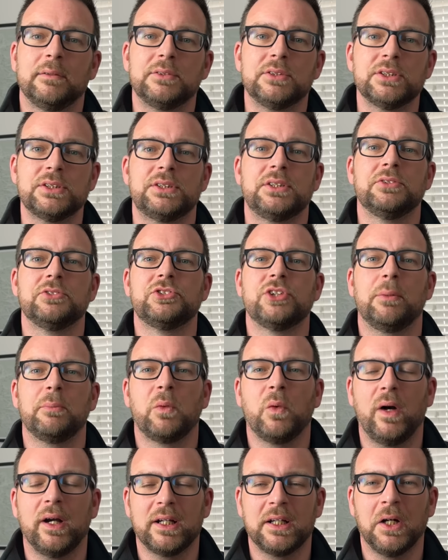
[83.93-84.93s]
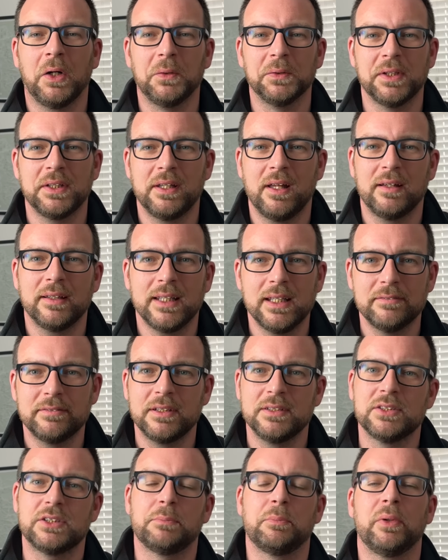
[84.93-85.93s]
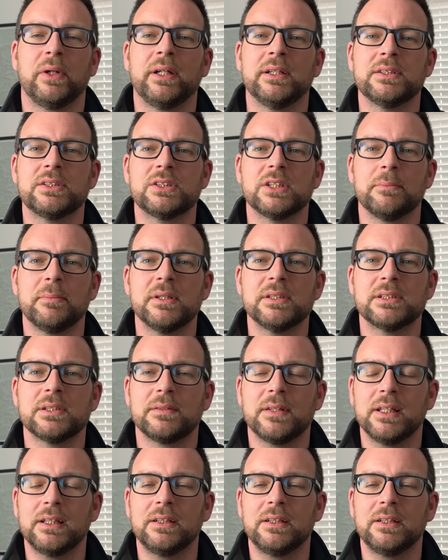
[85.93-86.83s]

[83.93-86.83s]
it does still drop quite cold at night, even in spring and summer, so they